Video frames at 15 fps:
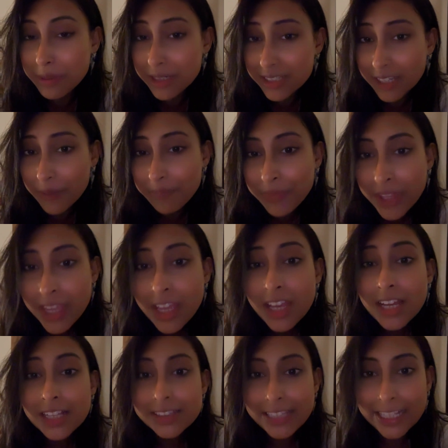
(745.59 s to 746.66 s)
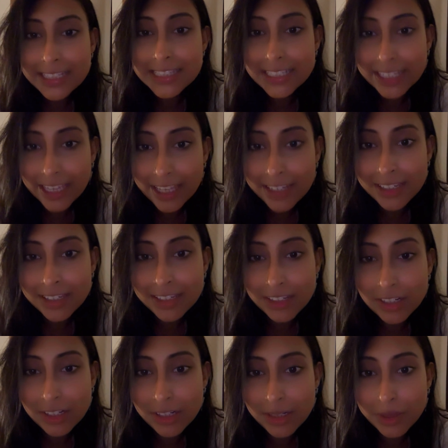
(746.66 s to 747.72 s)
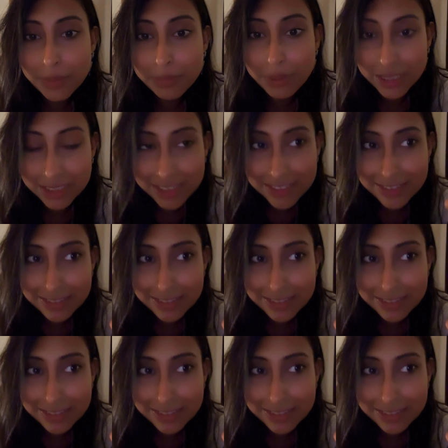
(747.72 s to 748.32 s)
But yeah, that's again but